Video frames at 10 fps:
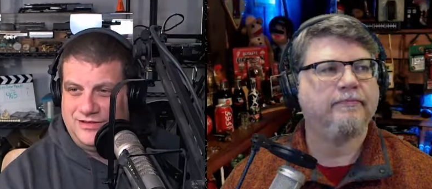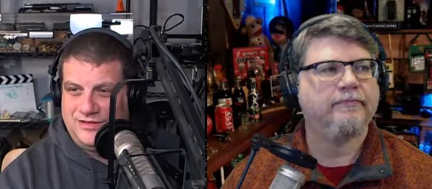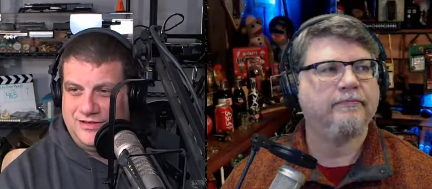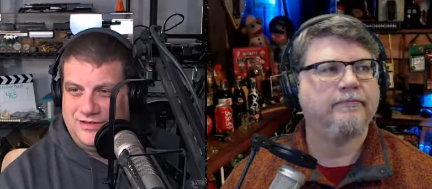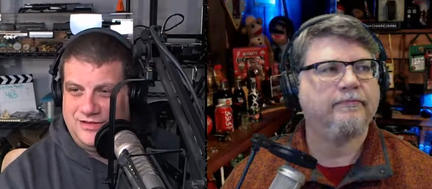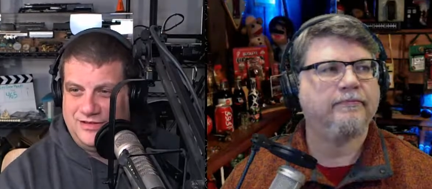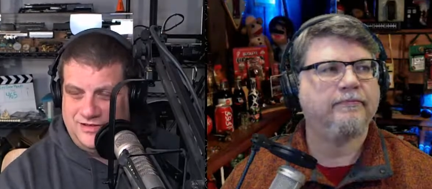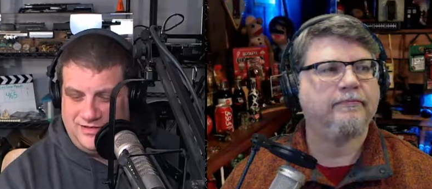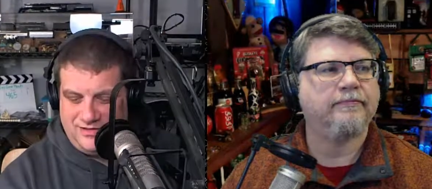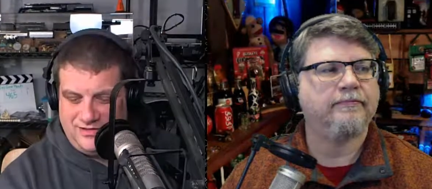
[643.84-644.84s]

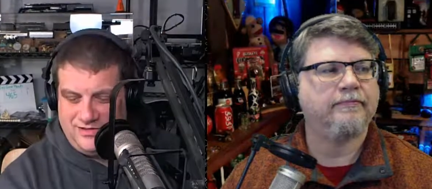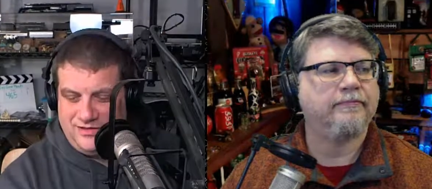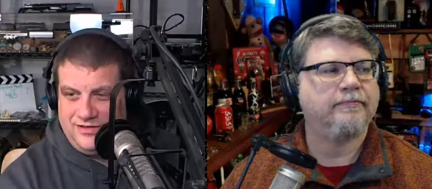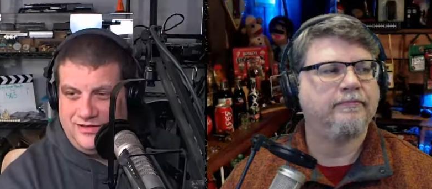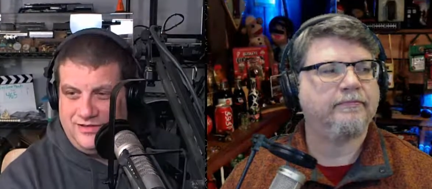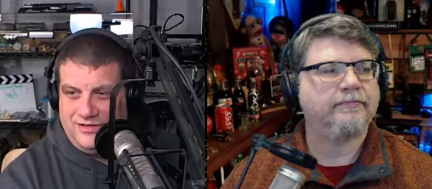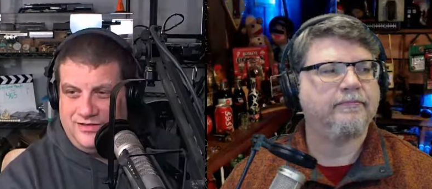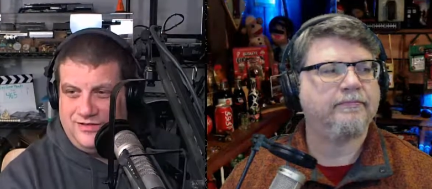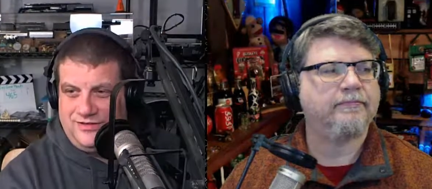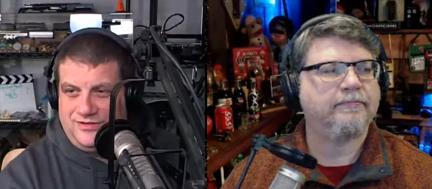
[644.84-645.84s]

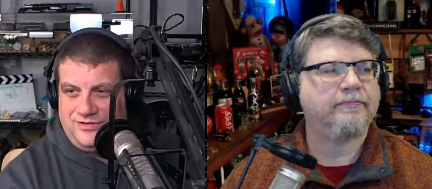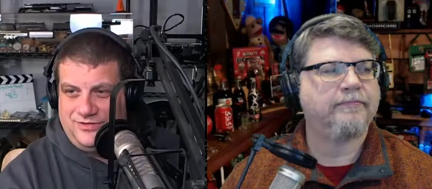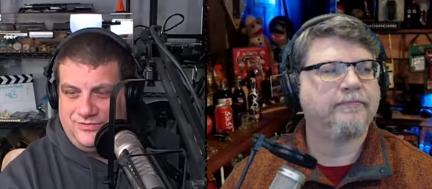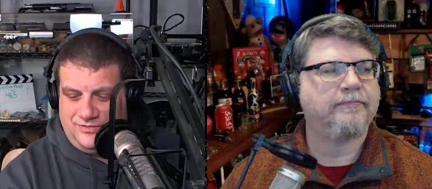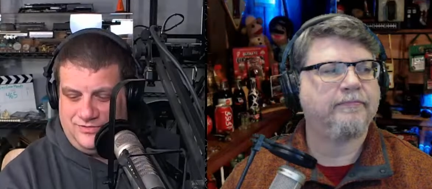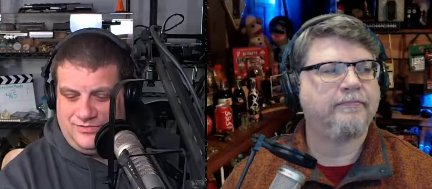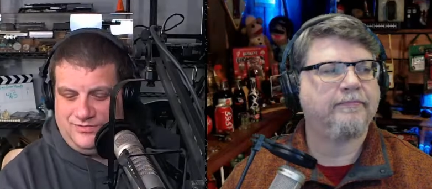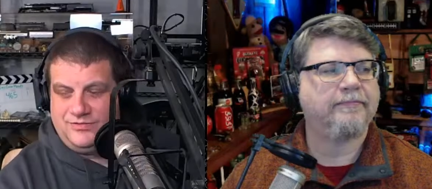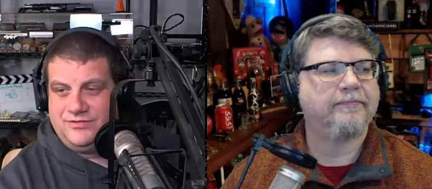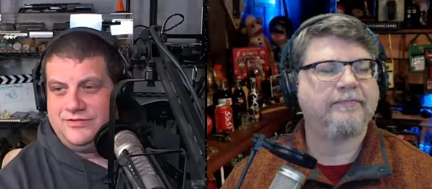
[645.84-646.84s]

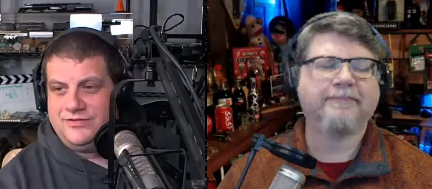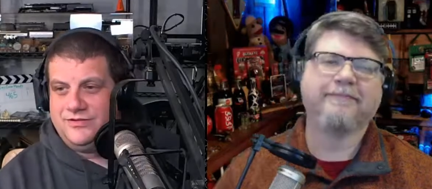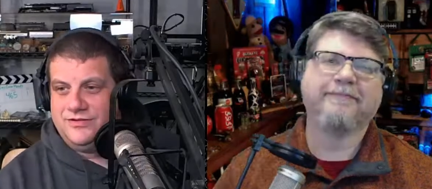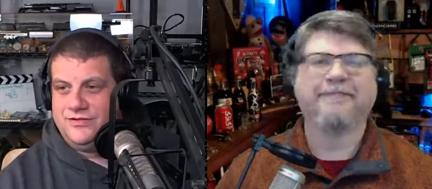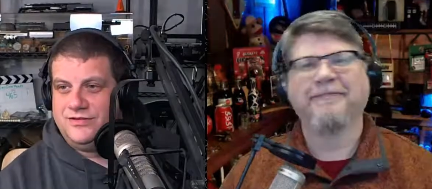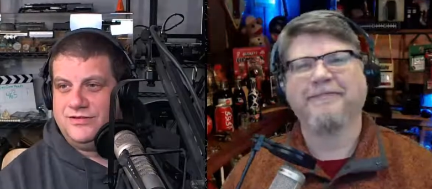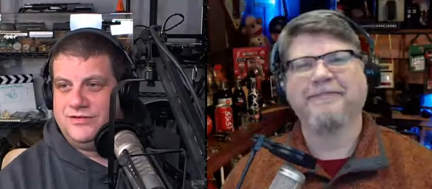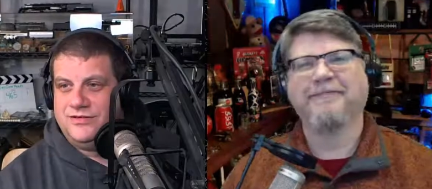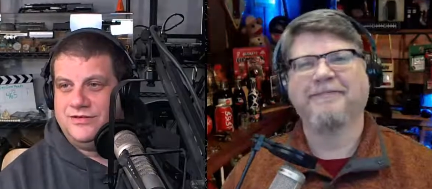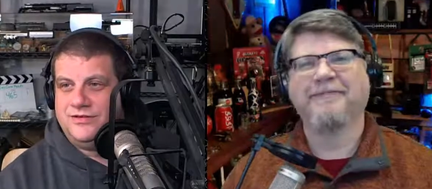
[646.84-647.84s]

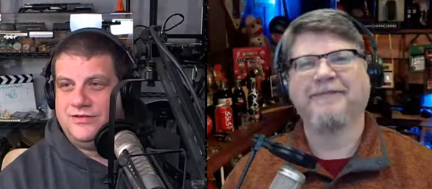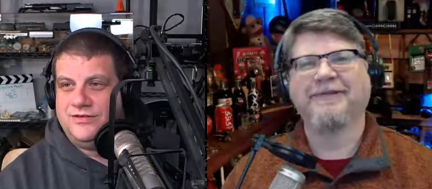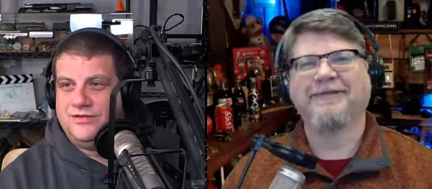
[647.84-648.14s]
Nothing is said.